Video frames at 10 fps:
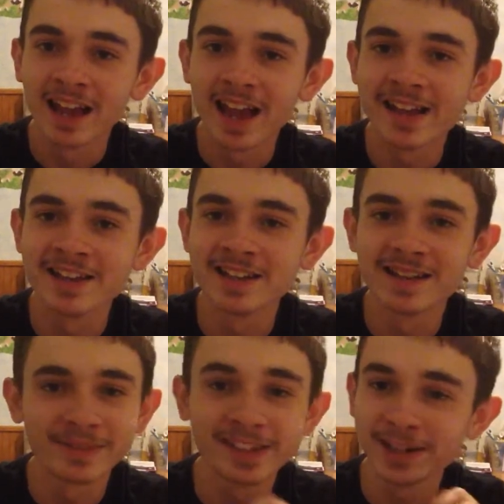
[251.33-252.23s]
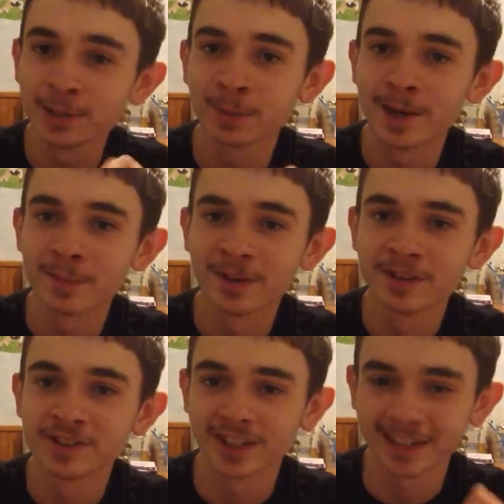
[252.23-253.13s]
and when you hear Braeburn,
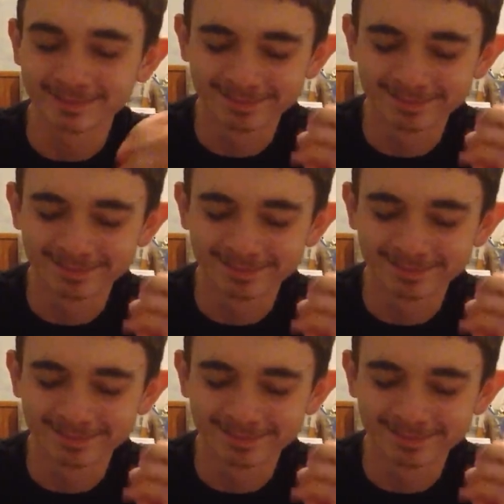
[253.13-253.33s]
you're just like,